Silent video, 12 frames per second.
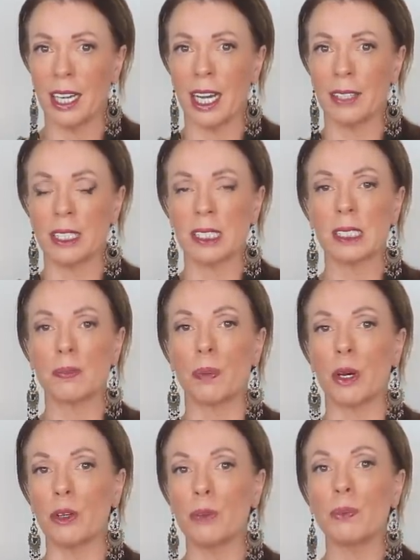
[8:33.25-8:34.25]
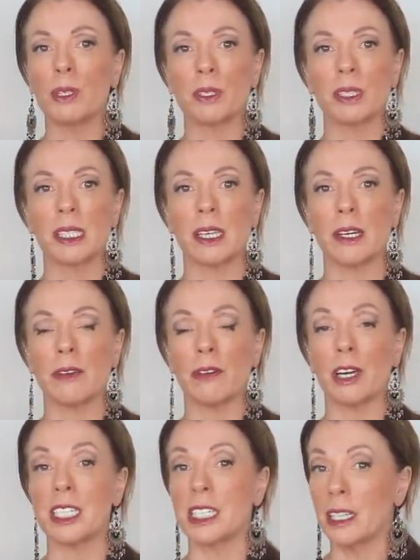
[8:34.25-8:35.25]
And this is both because they've
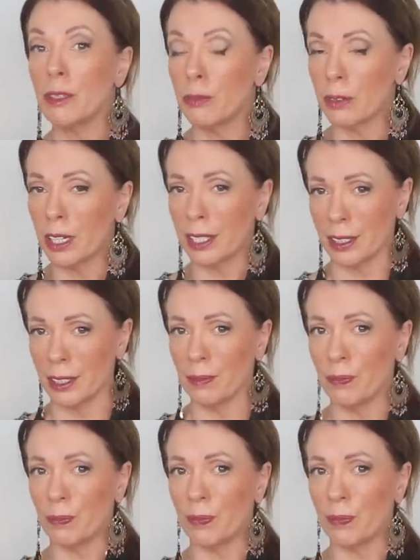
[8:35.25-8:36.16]
identified it,